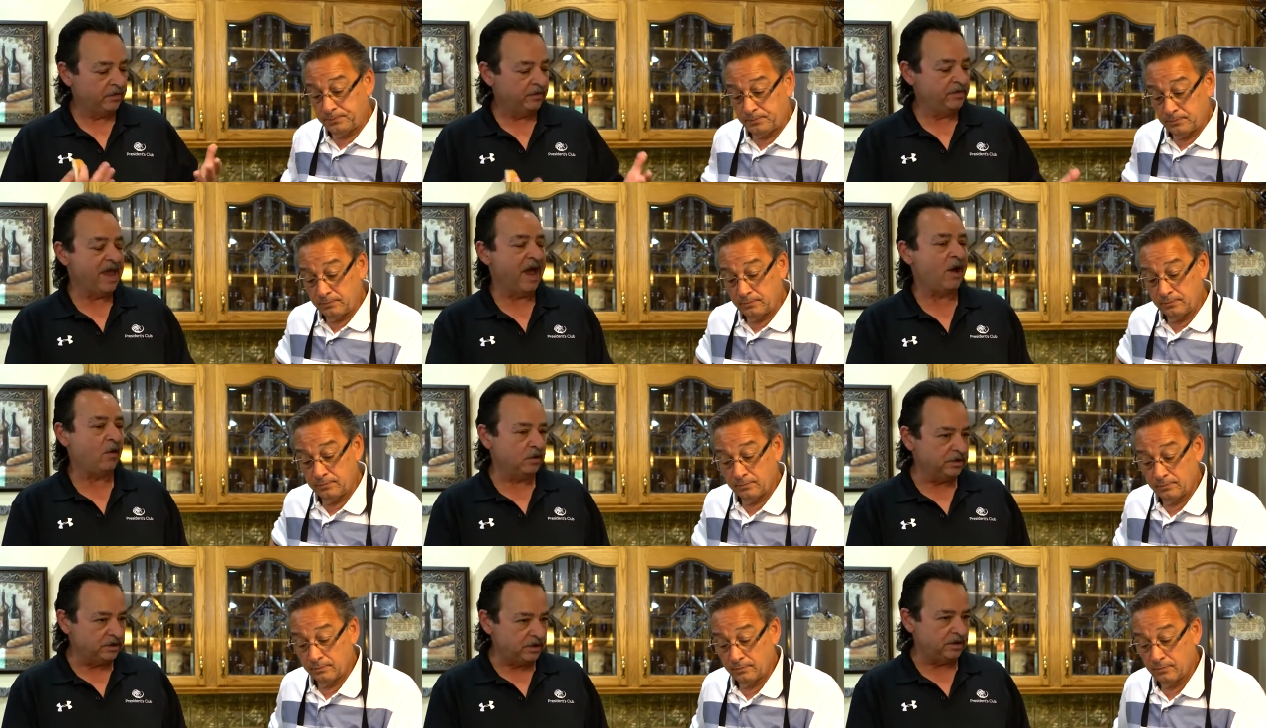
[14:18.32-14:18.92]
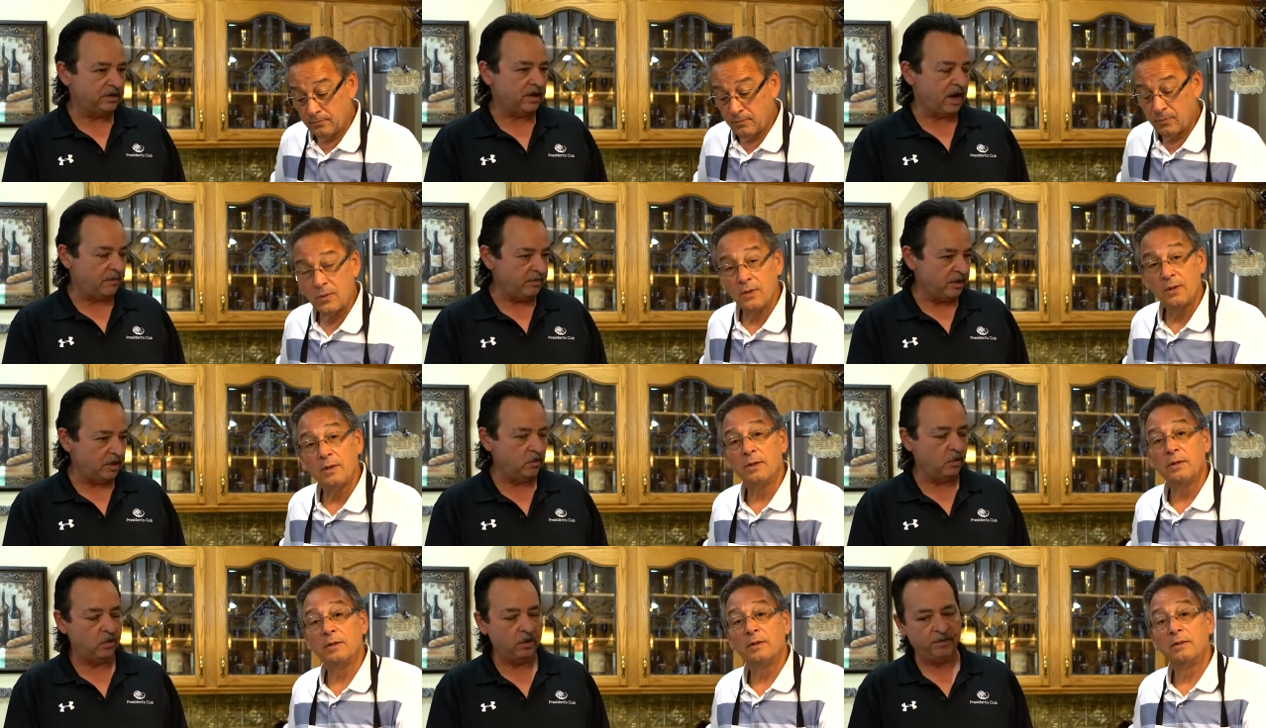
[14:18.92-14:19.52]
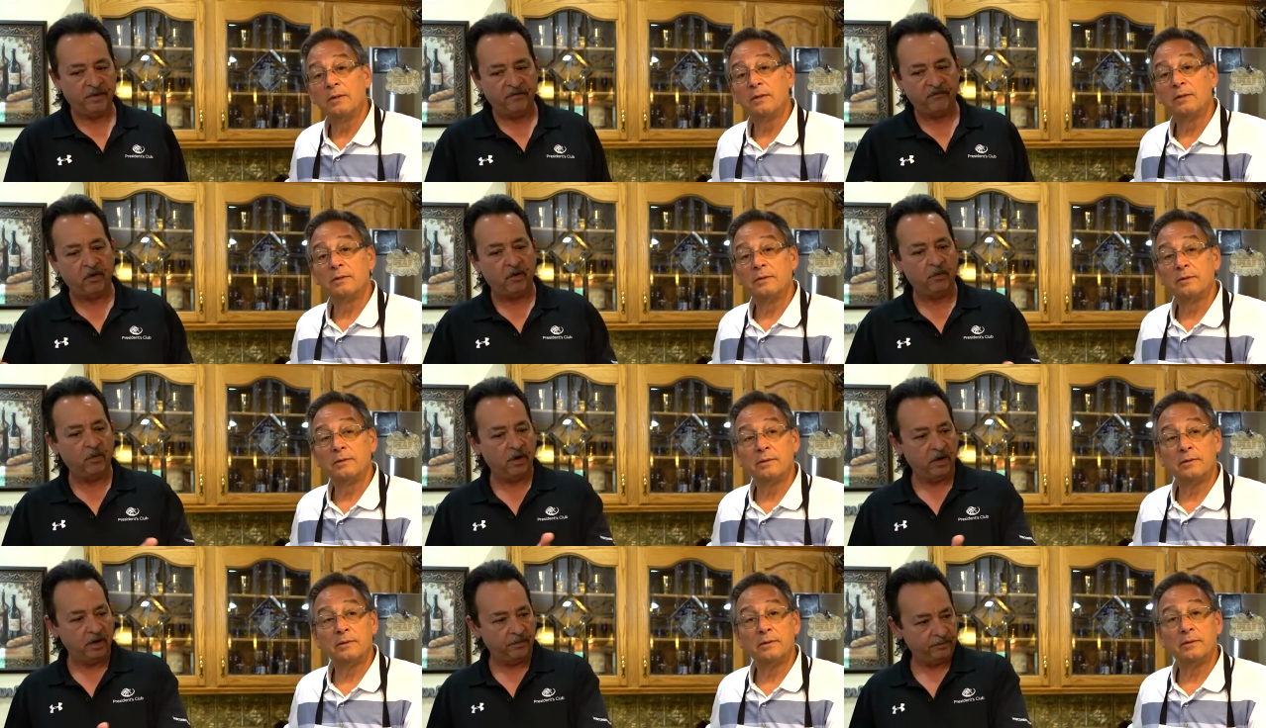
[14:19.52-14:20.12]
Speaker 1: now is the time to do it before
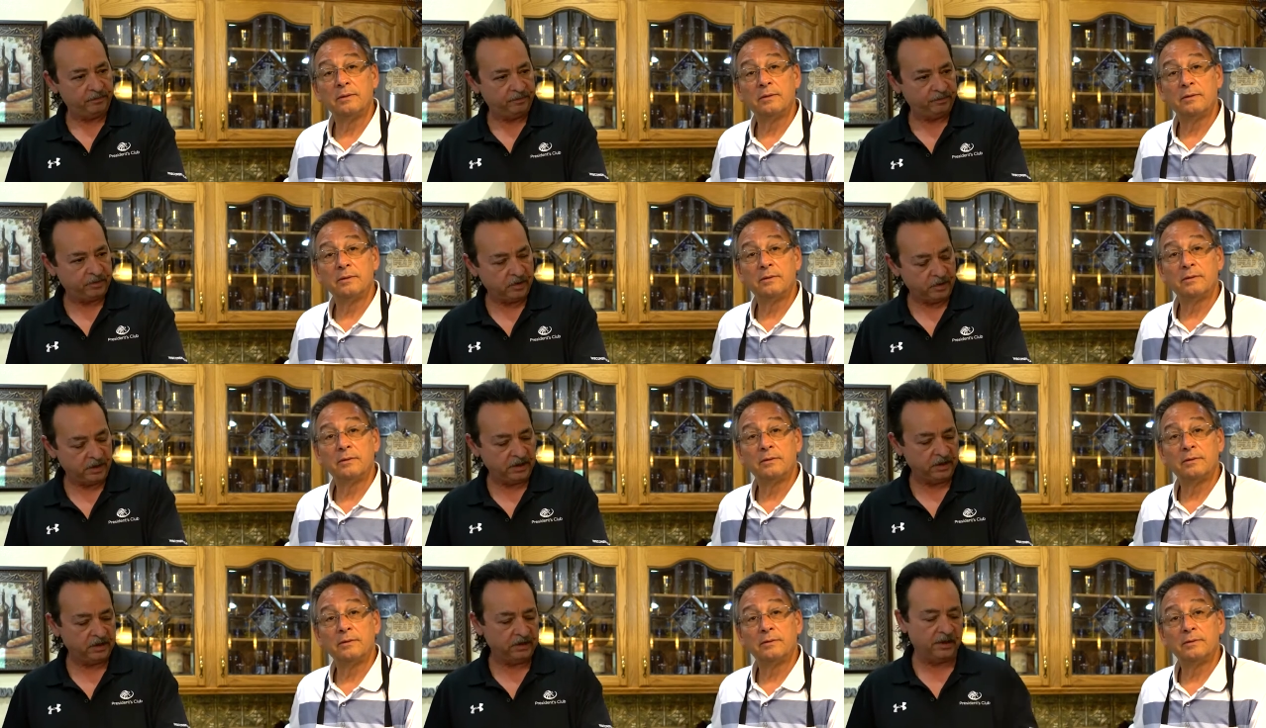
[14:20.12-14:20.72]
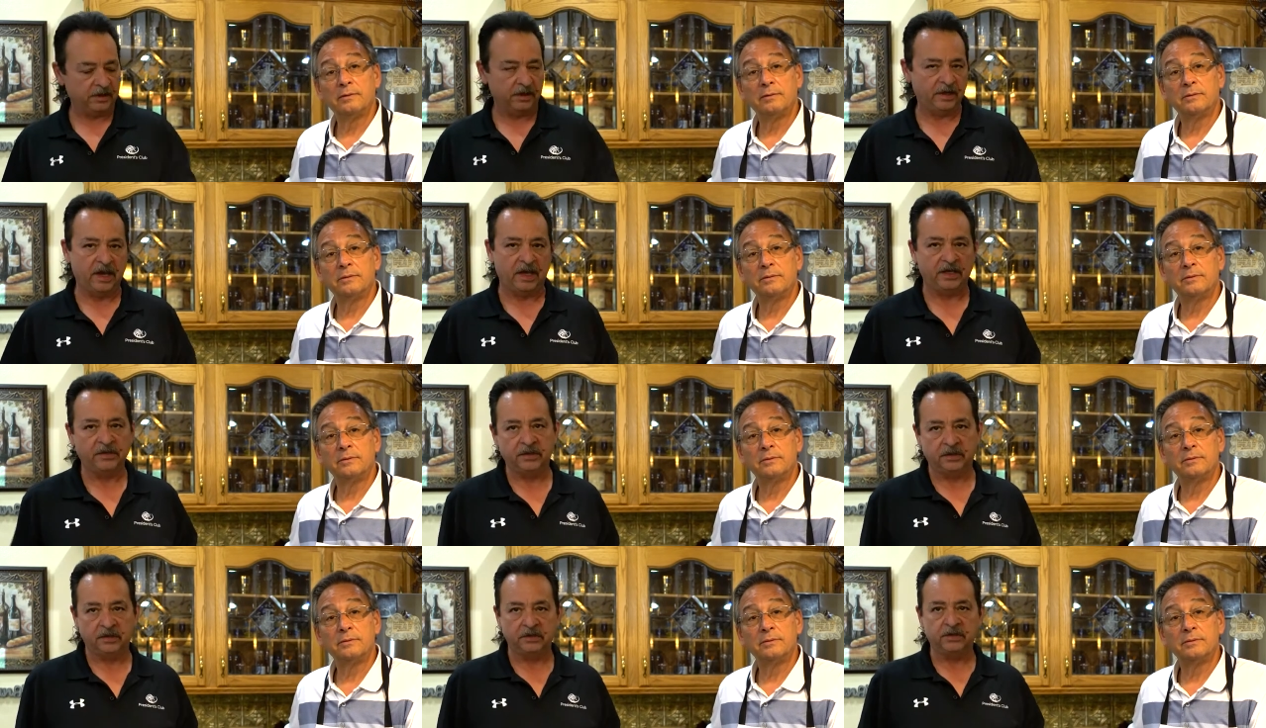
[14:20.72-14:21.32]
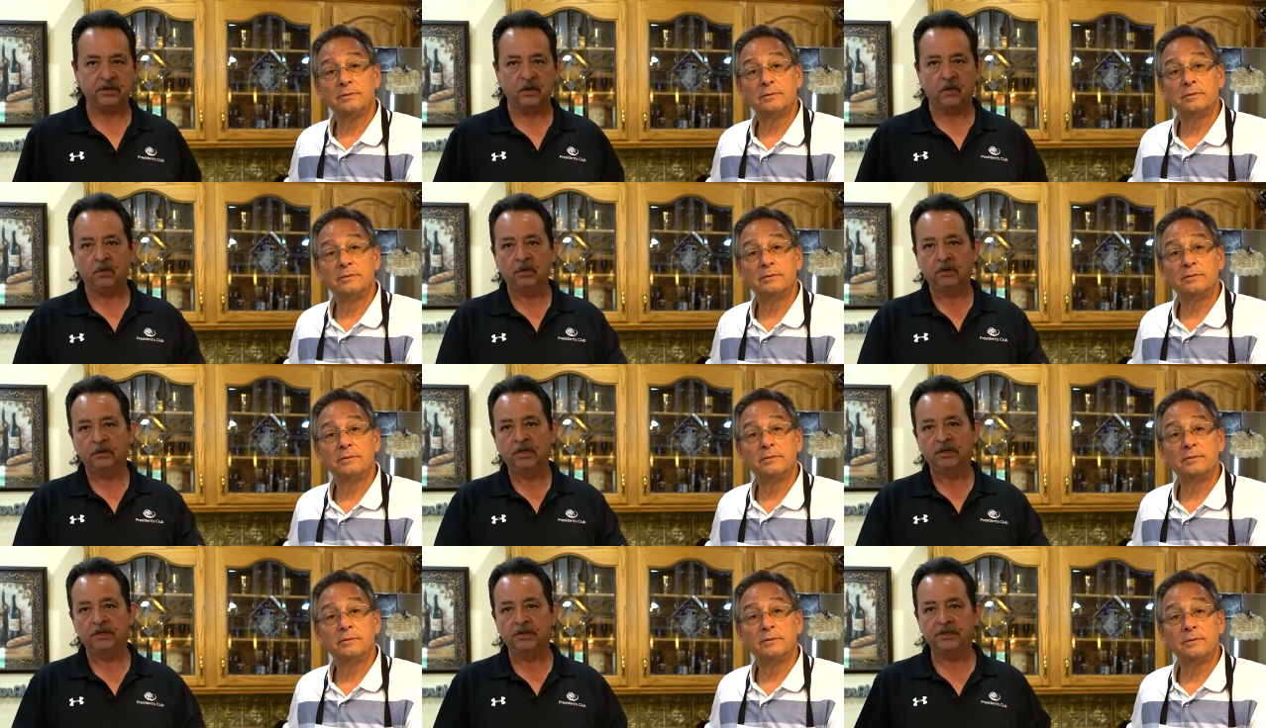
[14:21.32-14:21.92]
we're going to put it into the casing.
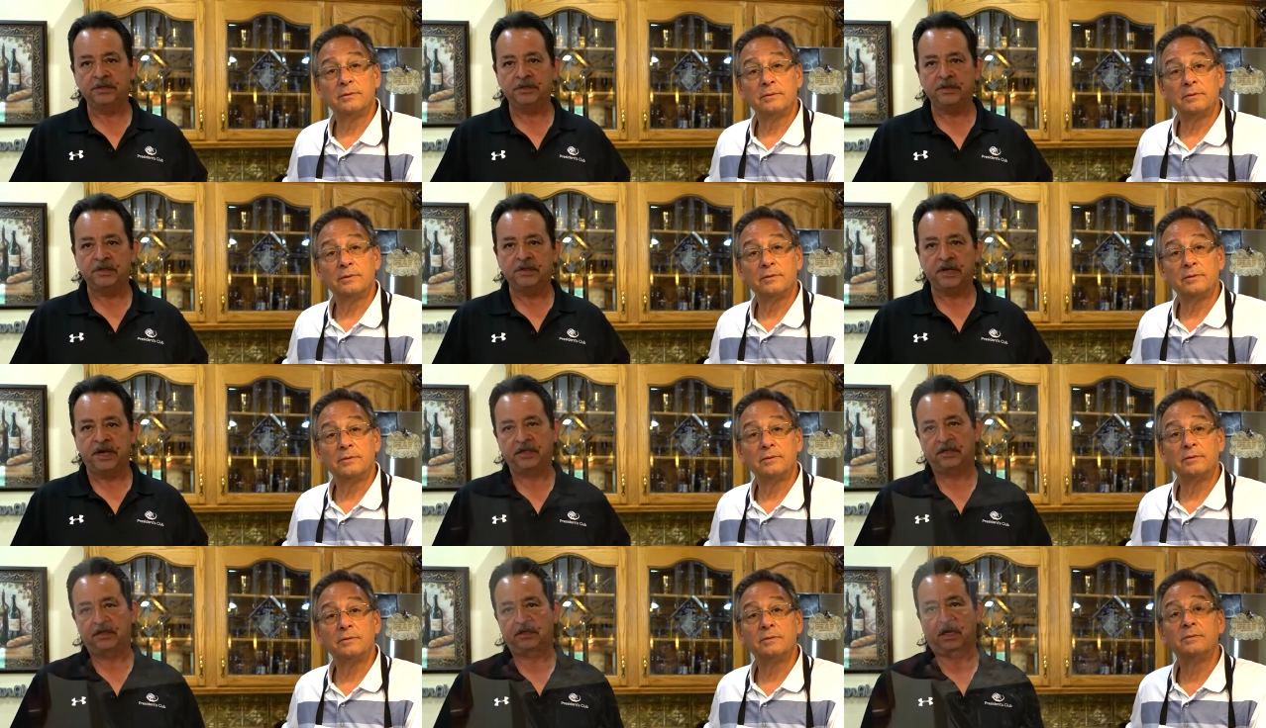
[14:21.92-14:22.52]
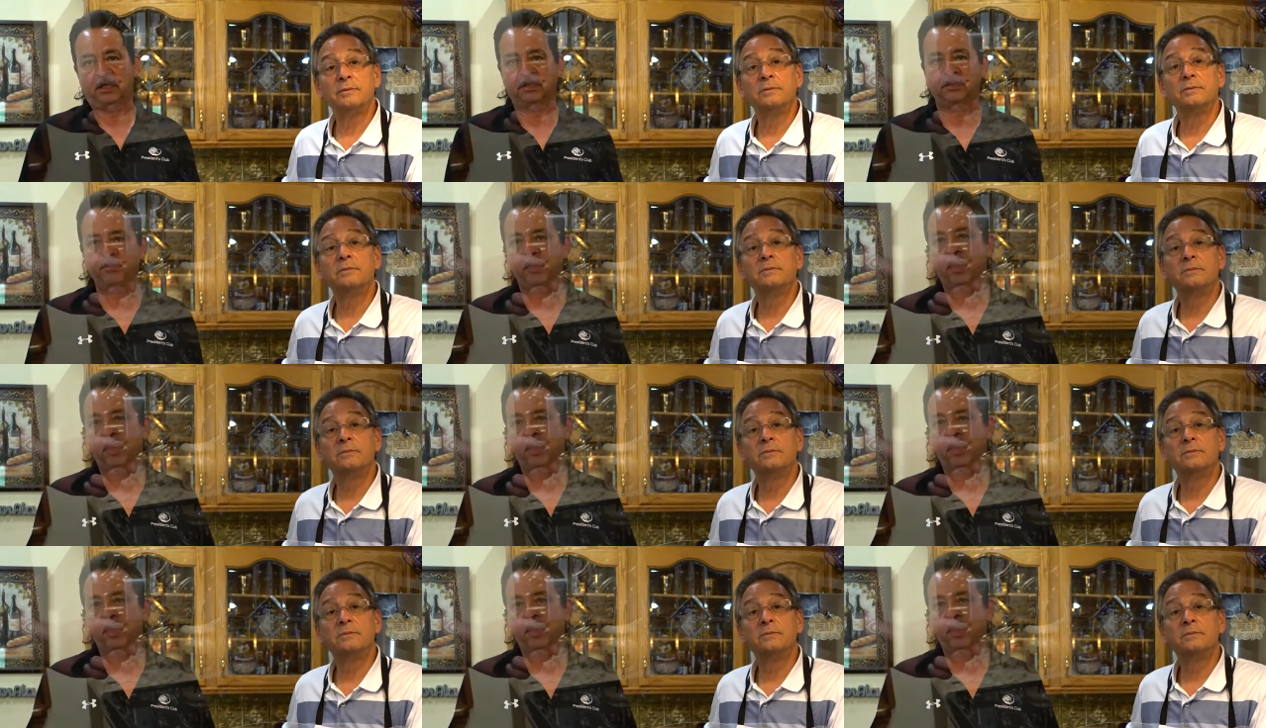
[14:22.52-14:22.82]
So this is the taste test